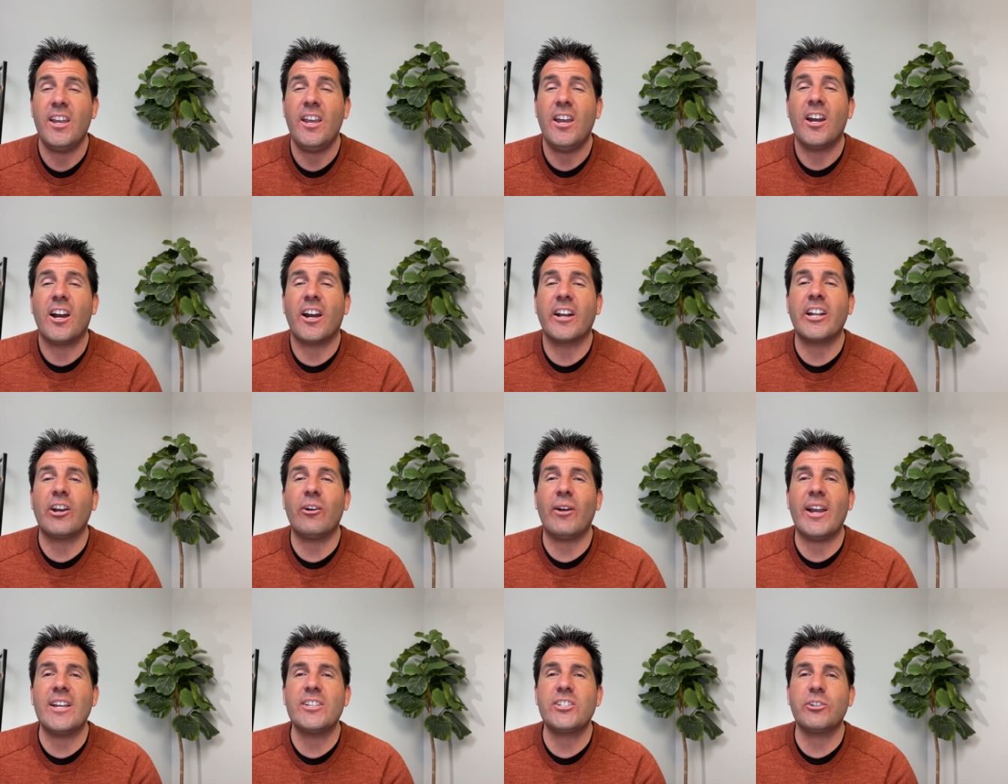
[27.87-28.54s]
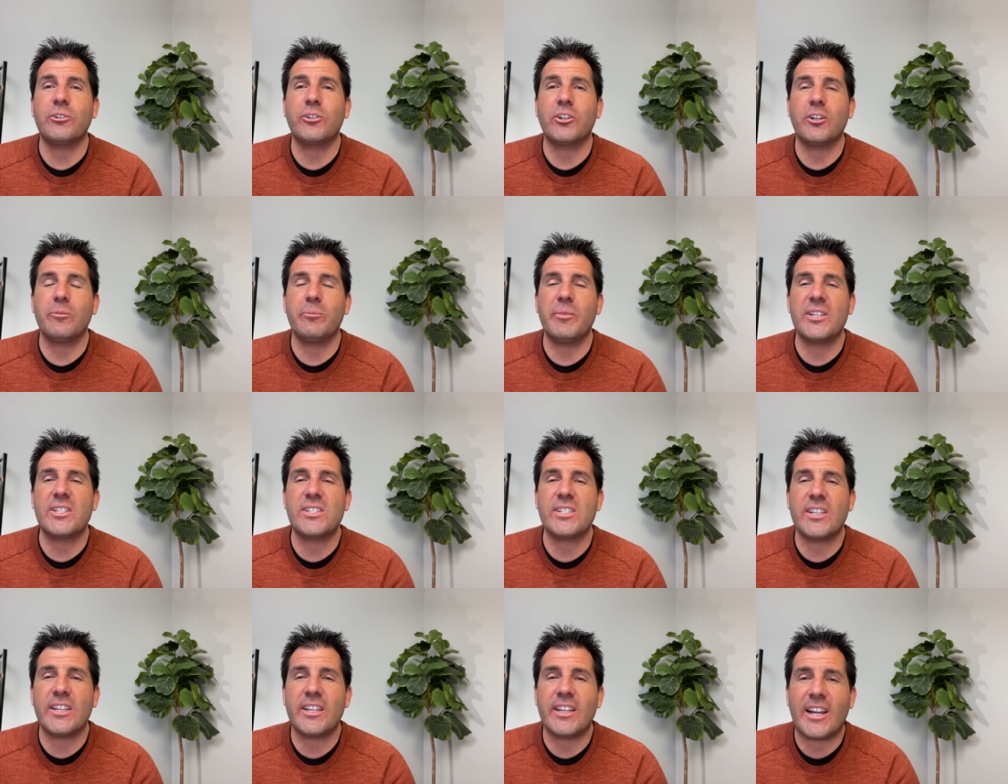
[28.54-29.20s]
All right, now, as you heard me
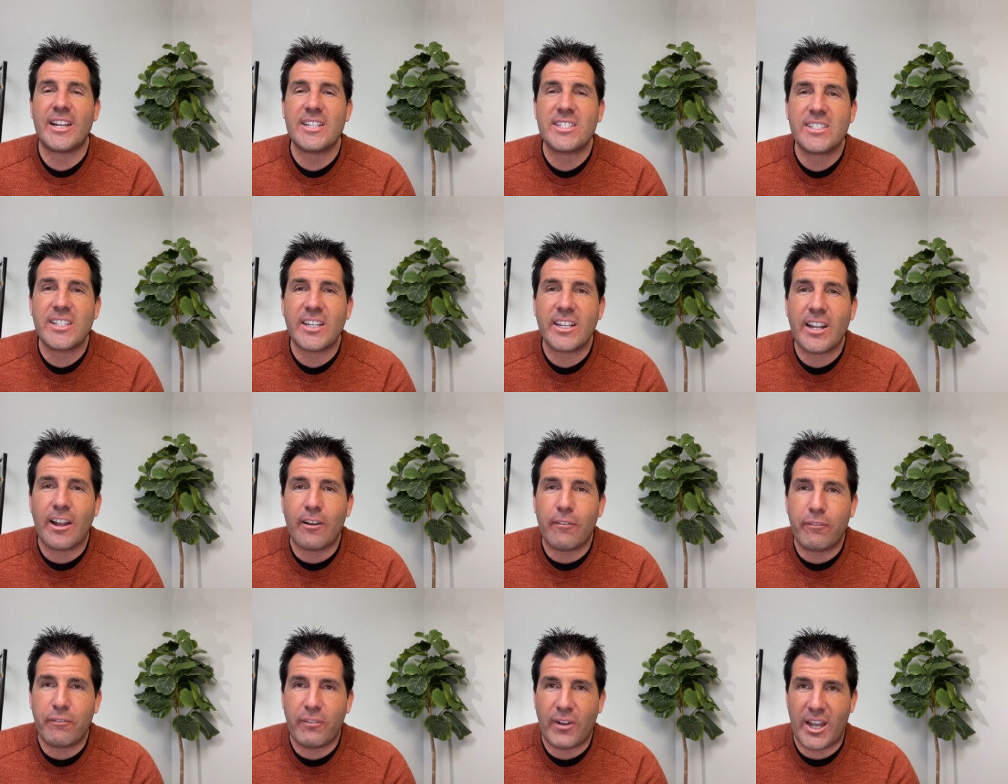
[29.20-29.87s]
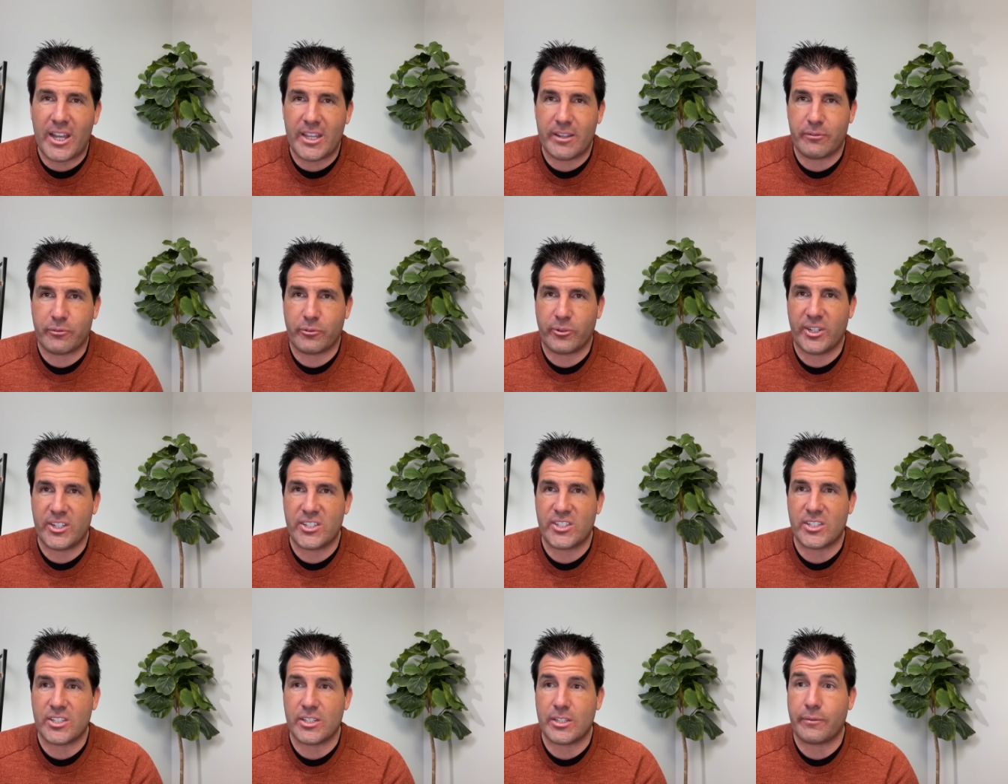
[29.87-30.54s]
say, I said 5 five
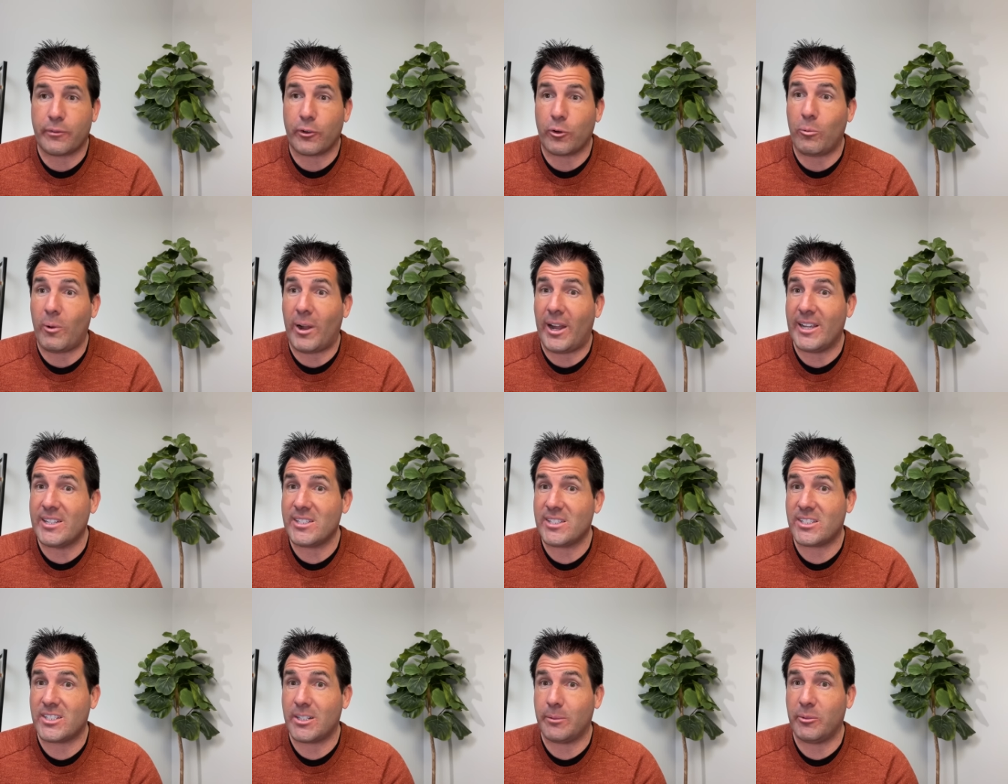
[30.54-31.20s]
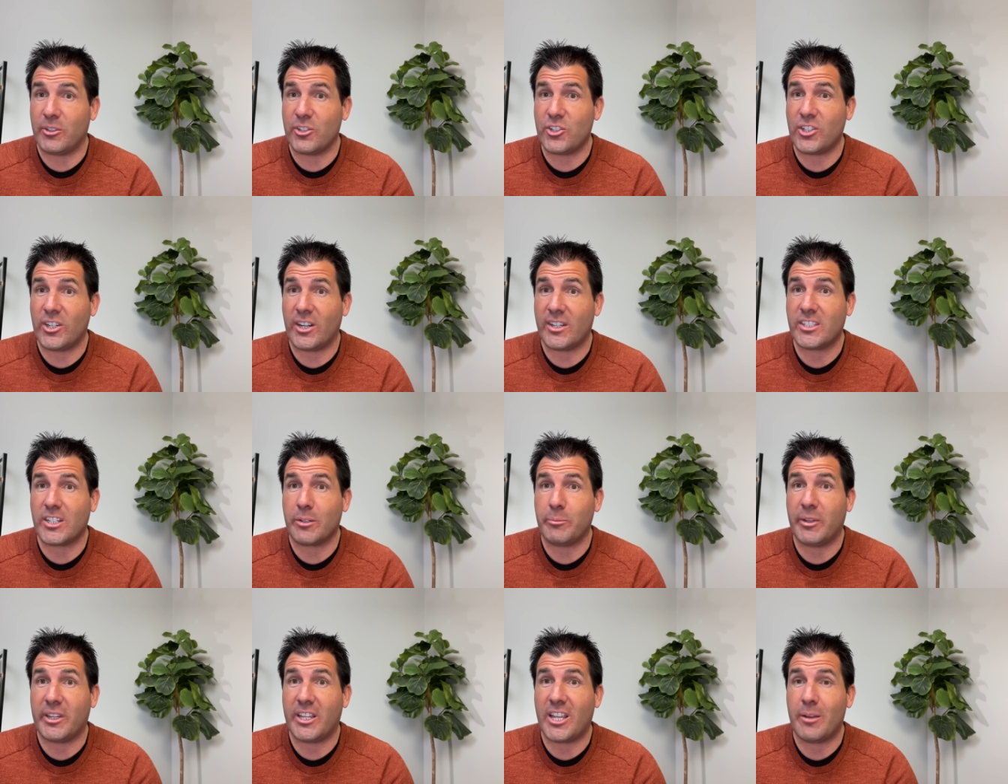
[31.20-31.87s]
reasons for why stimulus checks
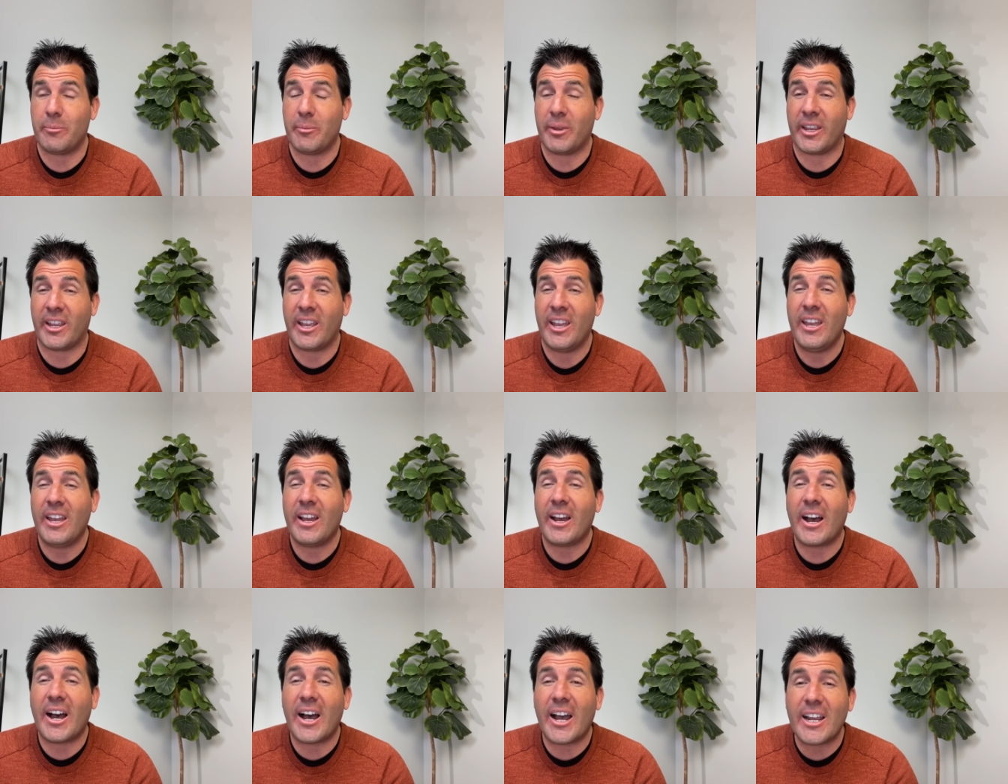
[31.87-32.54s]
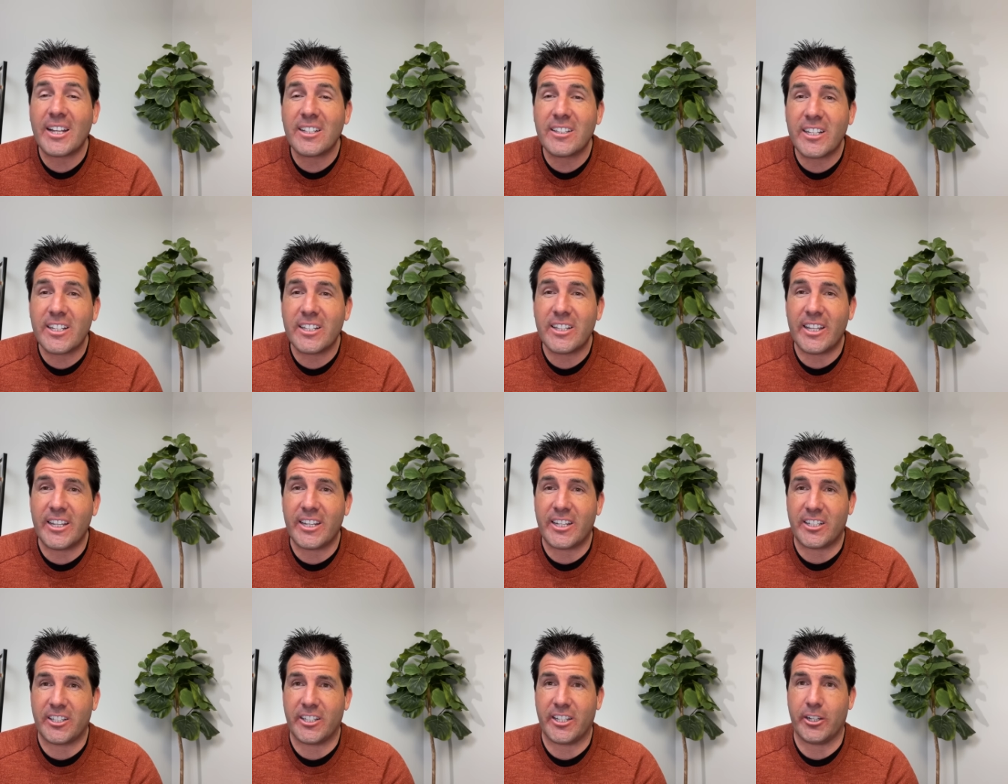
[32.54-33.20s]
are becoming highly
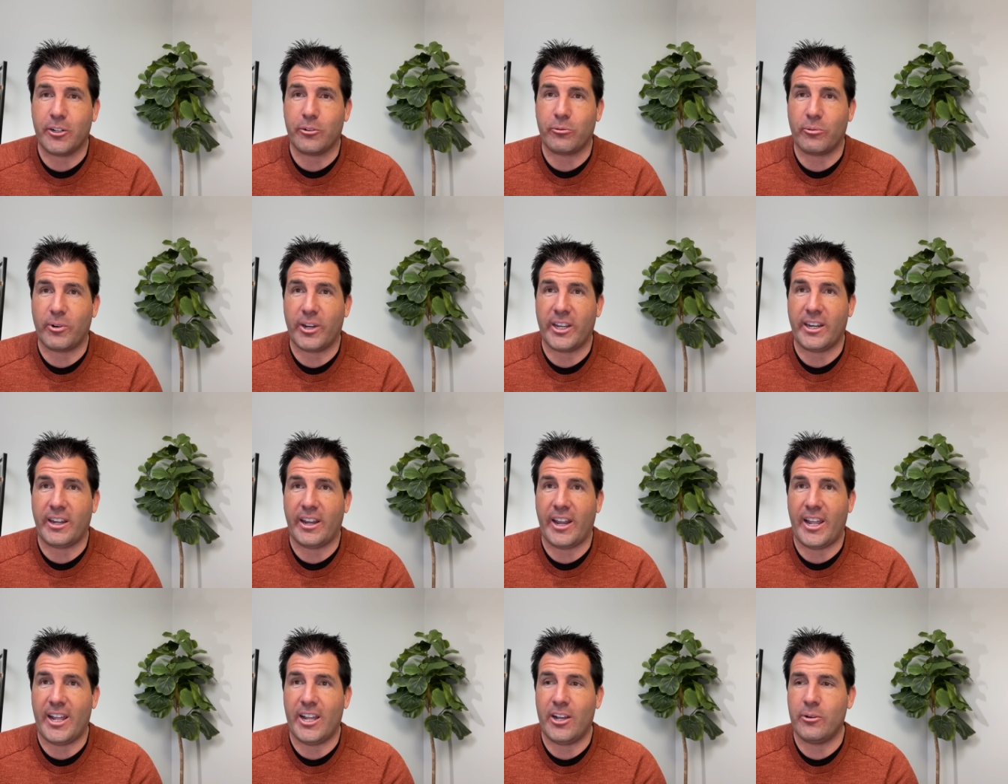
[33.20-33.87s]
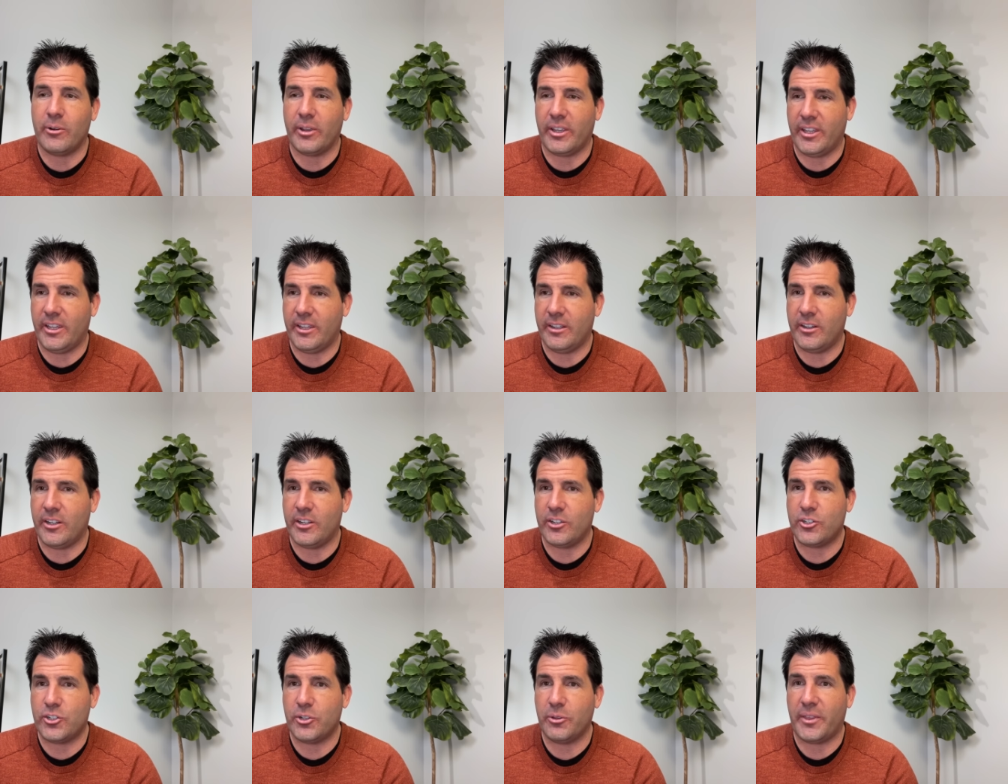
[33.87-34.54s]
likely right now
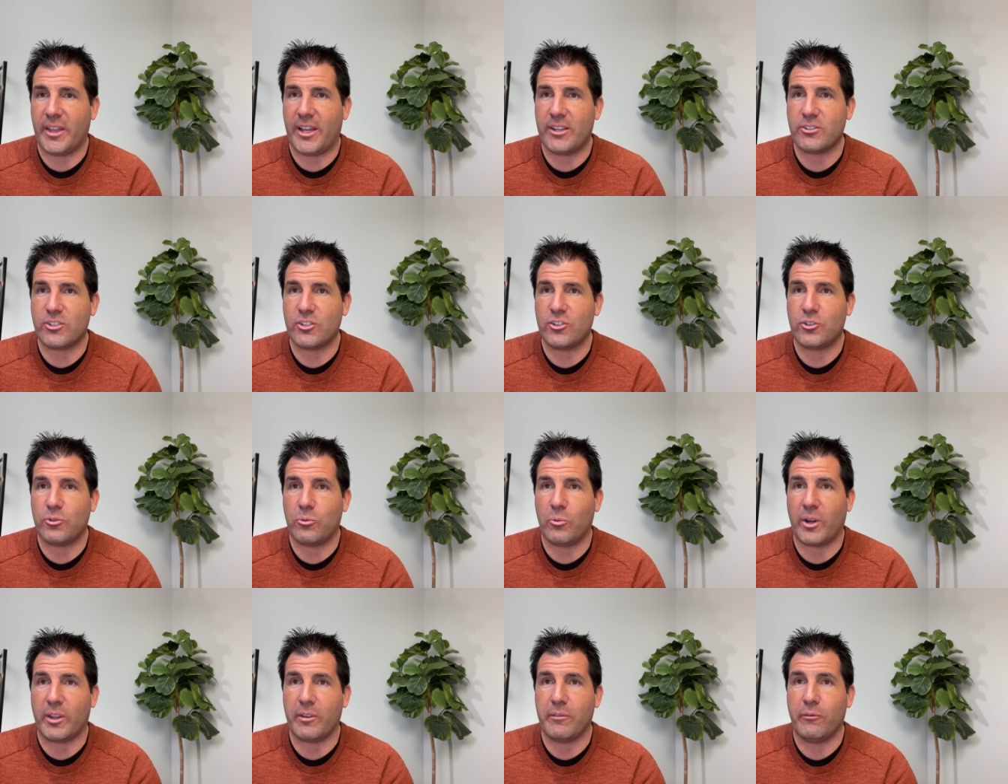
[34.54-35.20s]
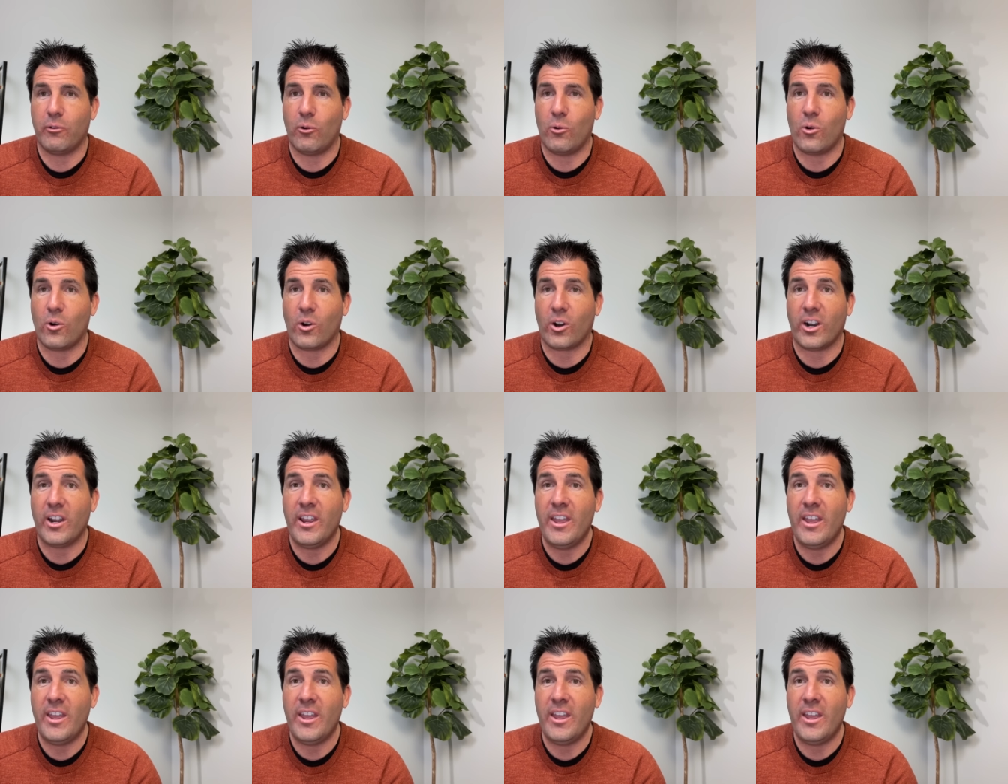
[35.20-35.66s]
in 2024.